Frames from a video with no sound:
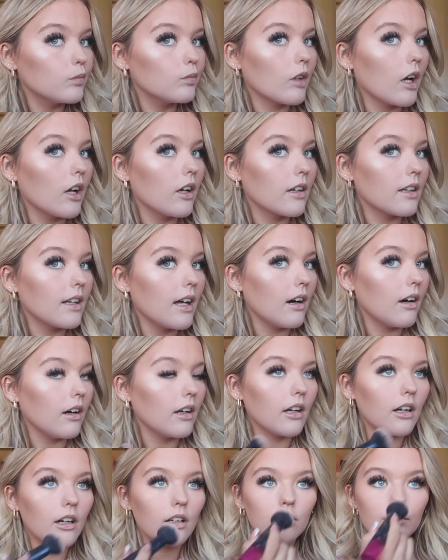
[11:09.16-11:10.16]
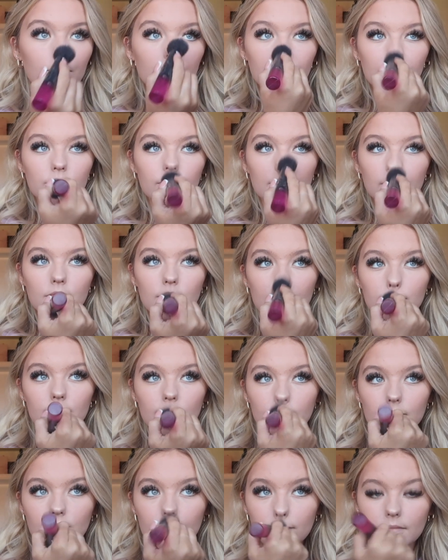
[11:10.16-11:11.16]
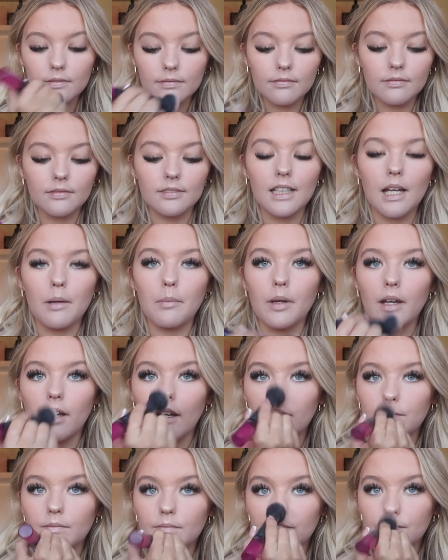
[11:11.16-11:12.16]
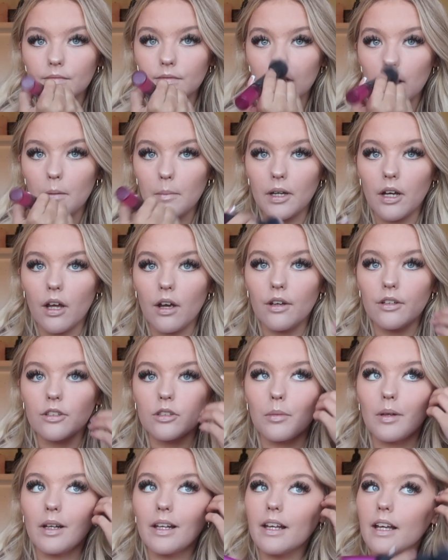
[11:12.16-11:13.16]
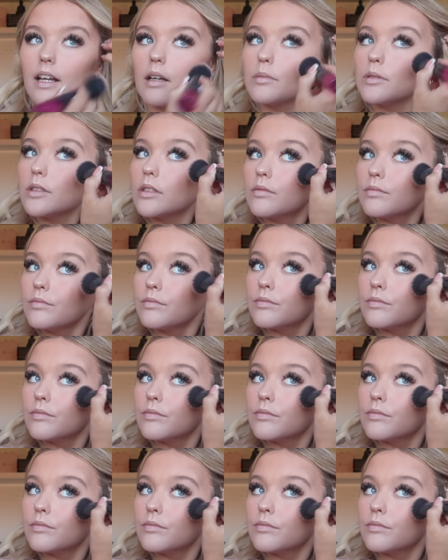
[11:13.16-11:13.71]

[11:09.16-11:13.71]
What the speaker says: Like, look at that highlight. Dab it on my nose, on my lips.